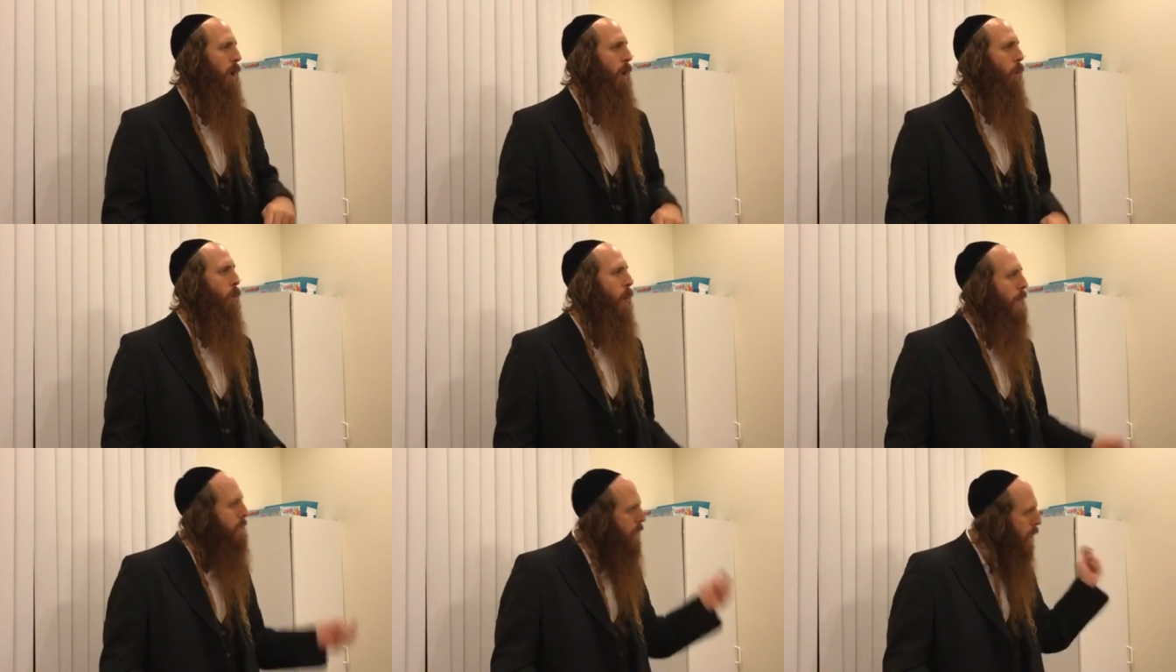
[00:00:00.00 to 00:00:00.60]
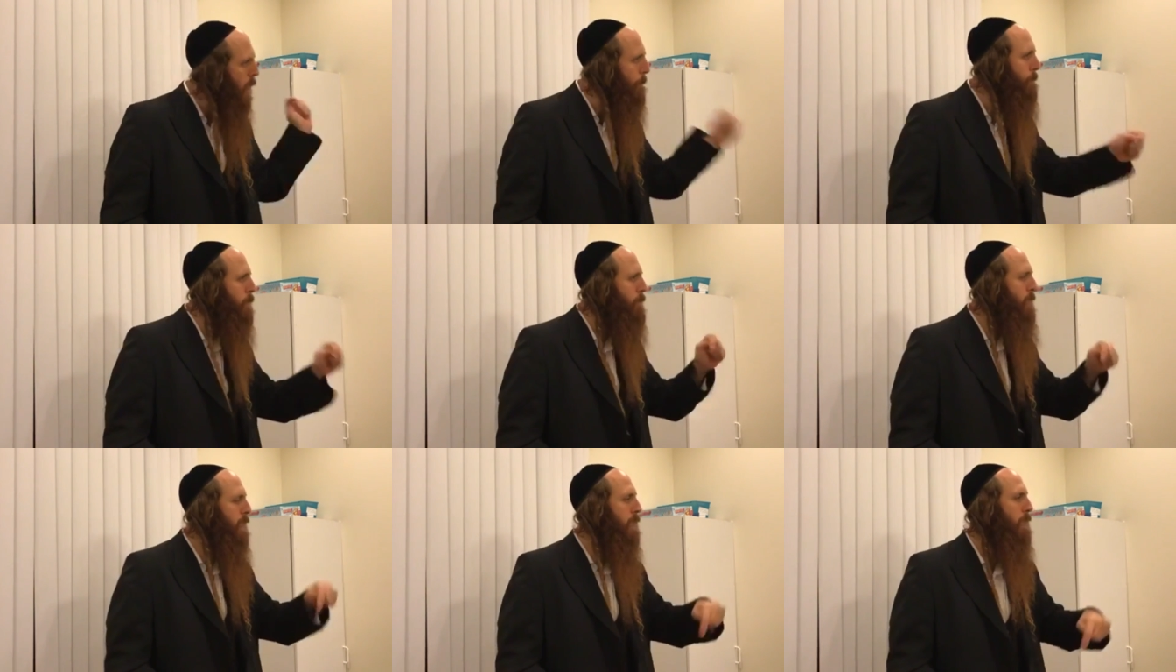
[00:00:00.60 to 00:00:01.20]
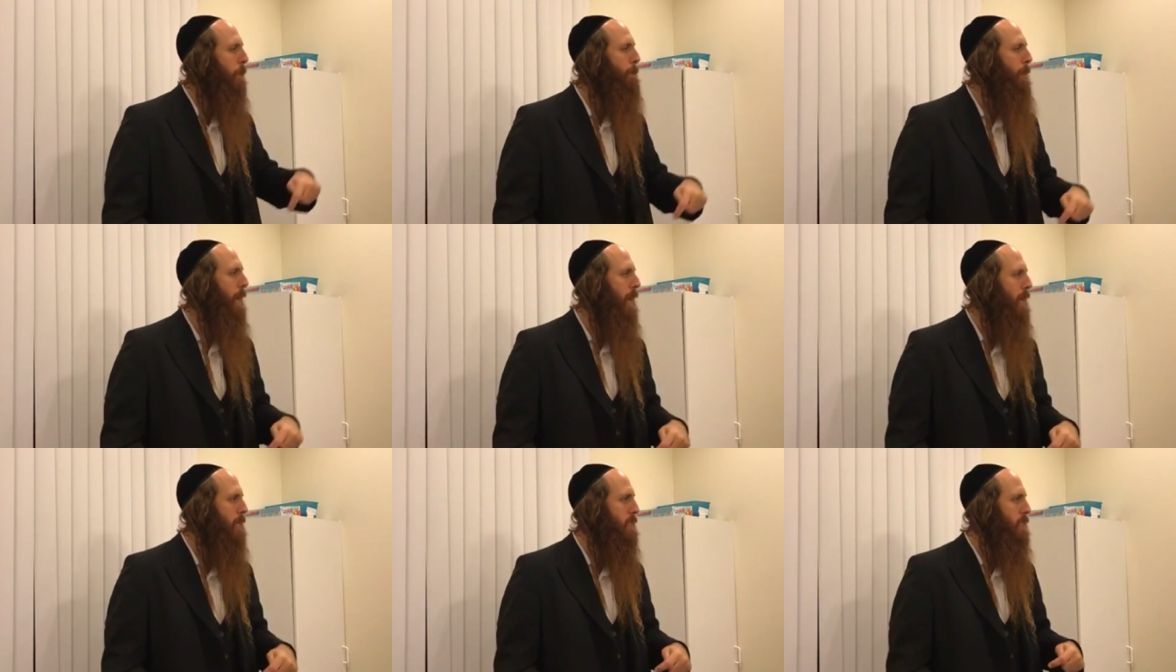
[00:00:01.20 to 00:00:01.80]
What helped me in the
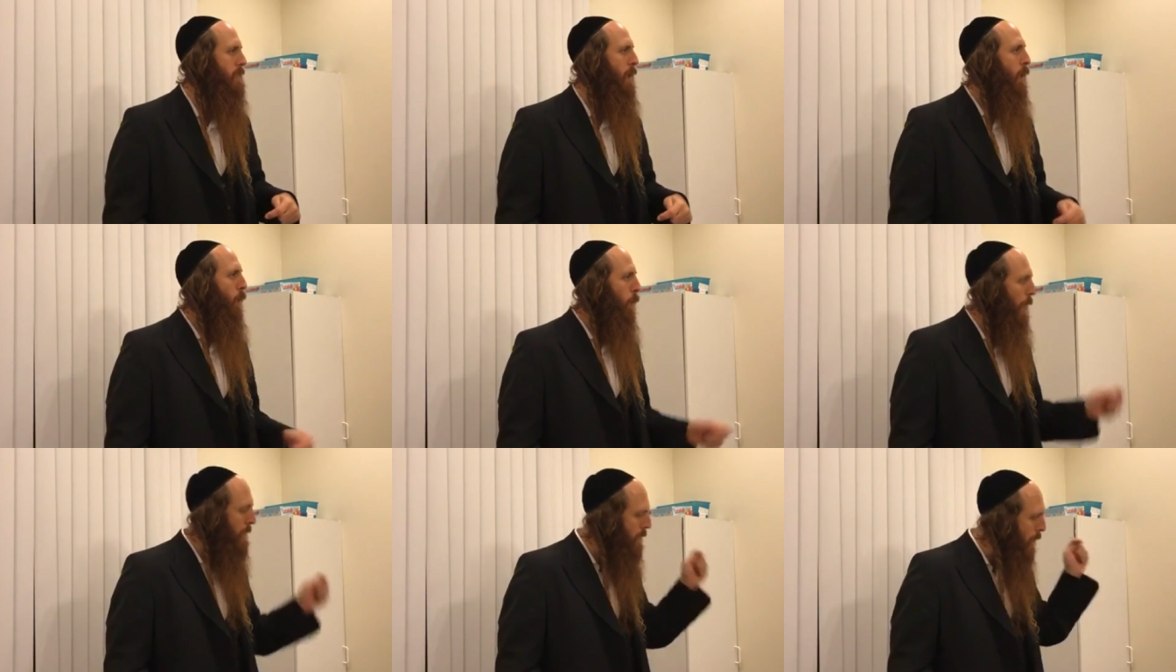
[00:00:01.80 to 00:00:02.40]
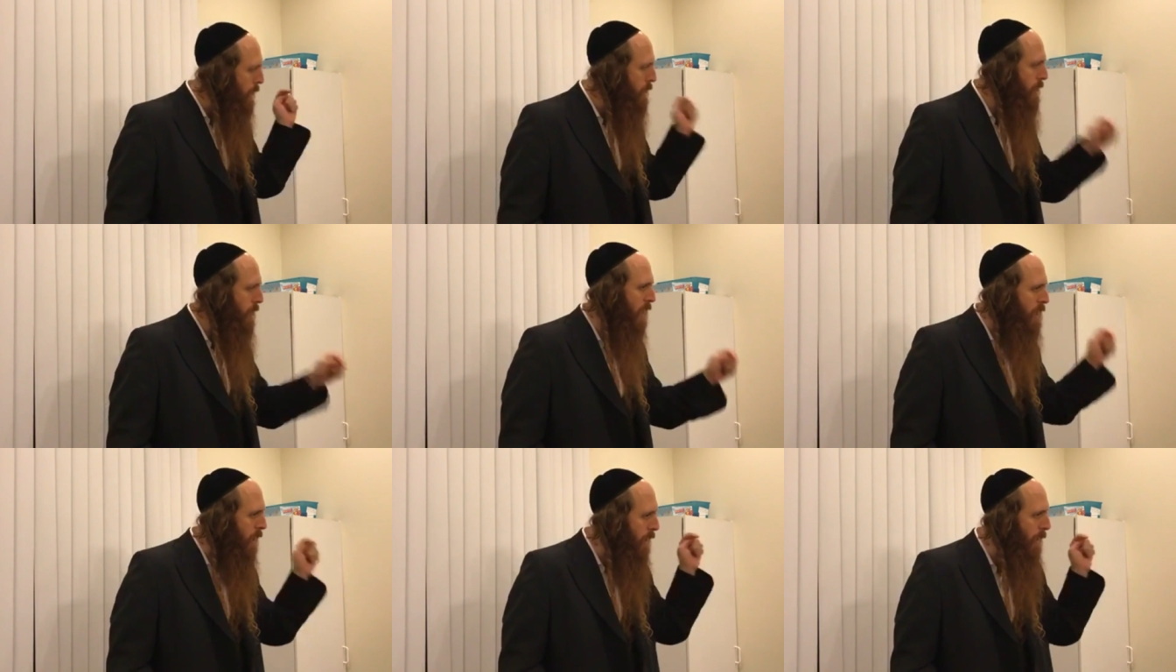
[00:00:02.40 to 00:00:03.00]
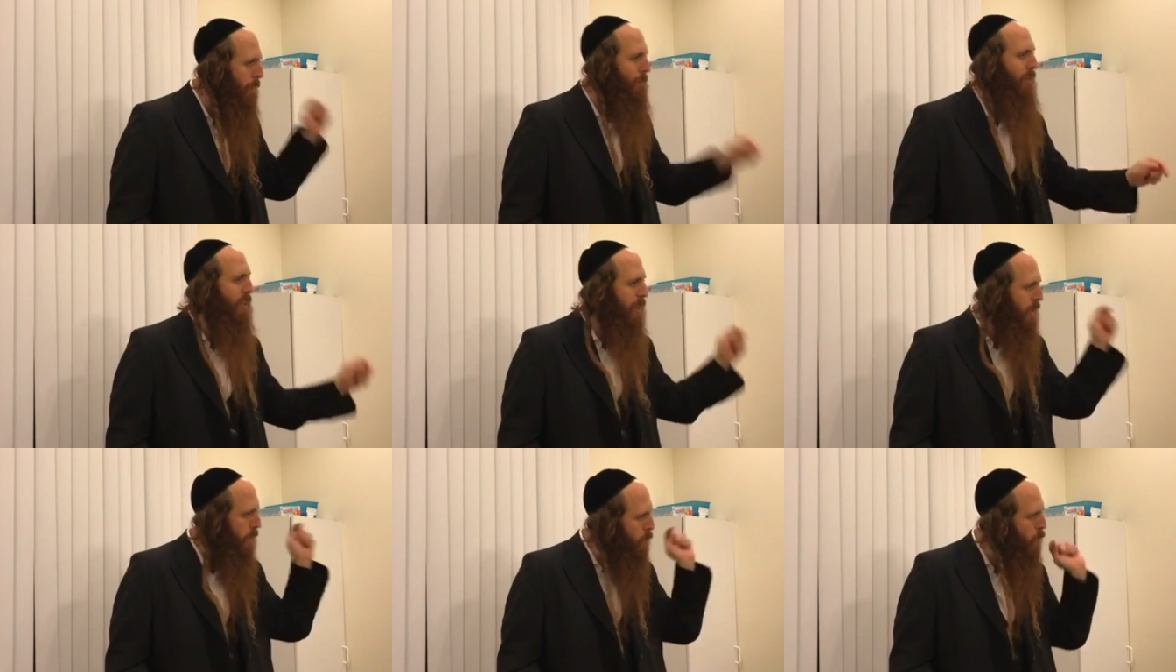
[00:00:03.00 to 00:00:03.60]
past? What I think and I feel
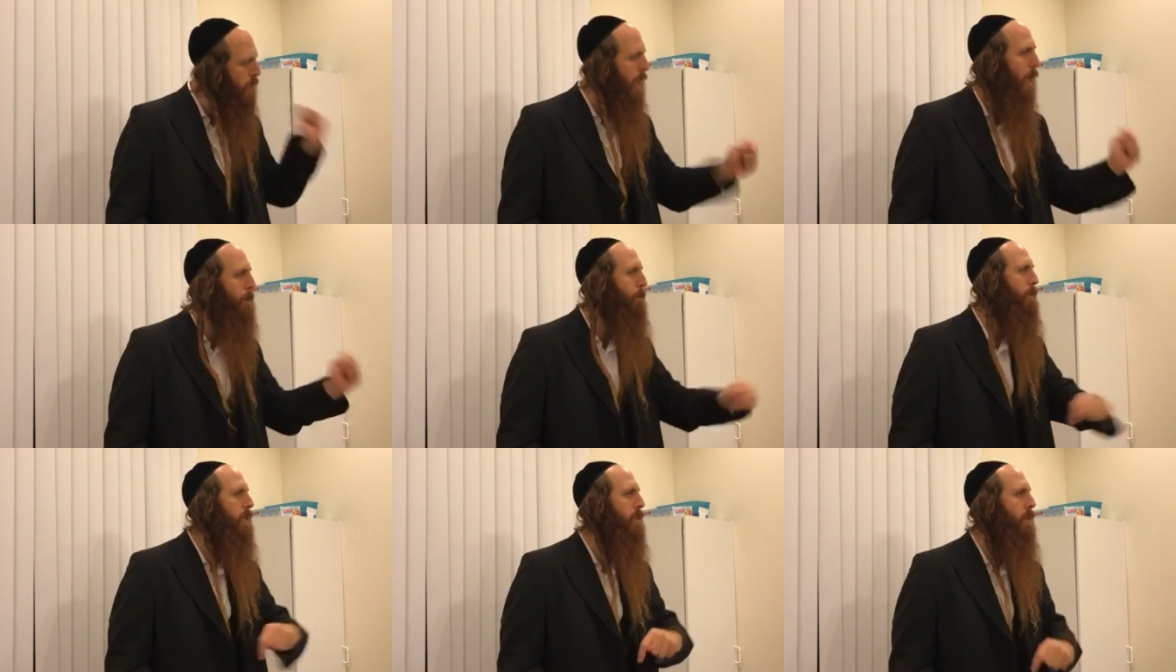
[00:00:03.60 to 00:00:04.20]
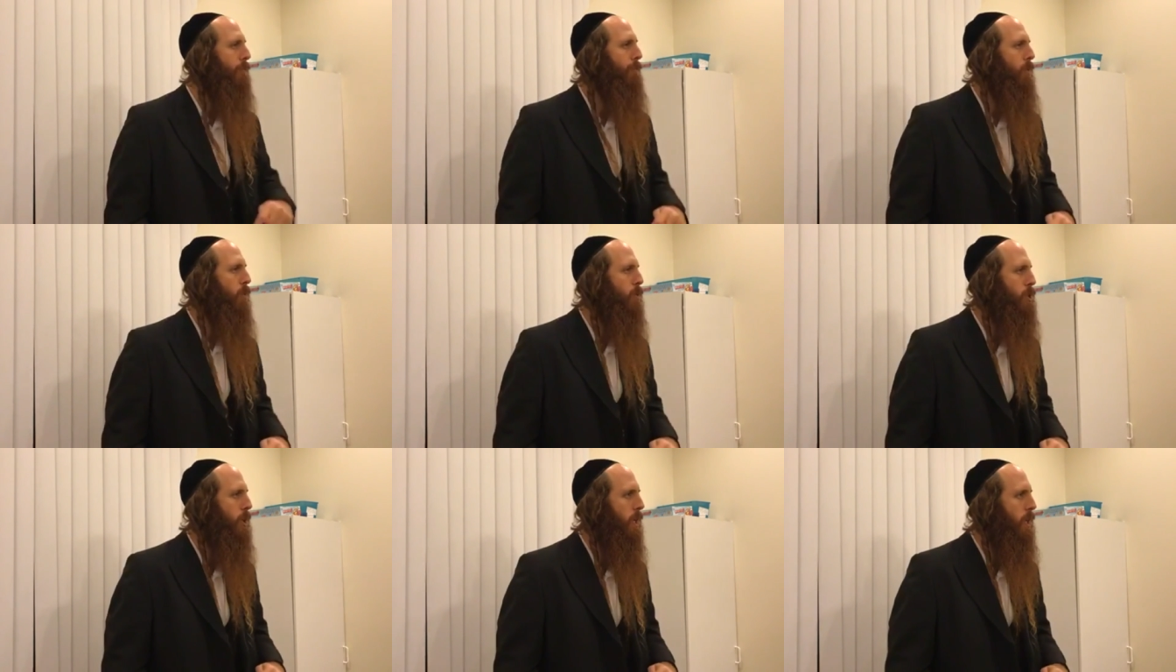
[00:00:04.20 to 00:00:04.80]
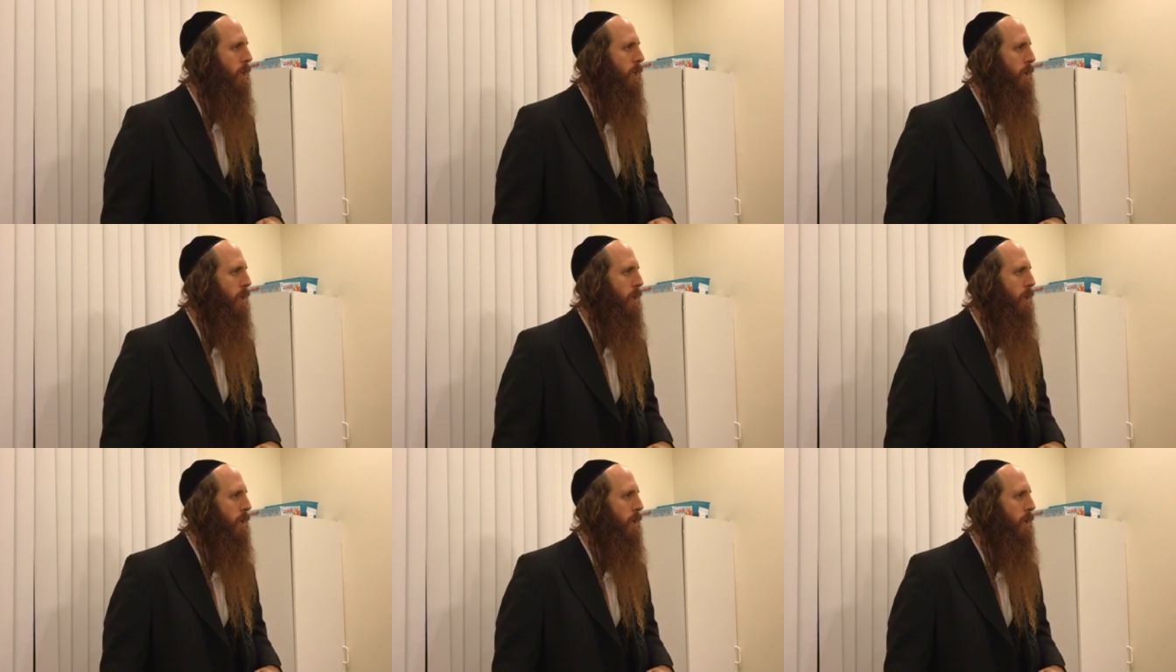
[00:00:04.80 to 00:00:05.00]
that will help me in the future?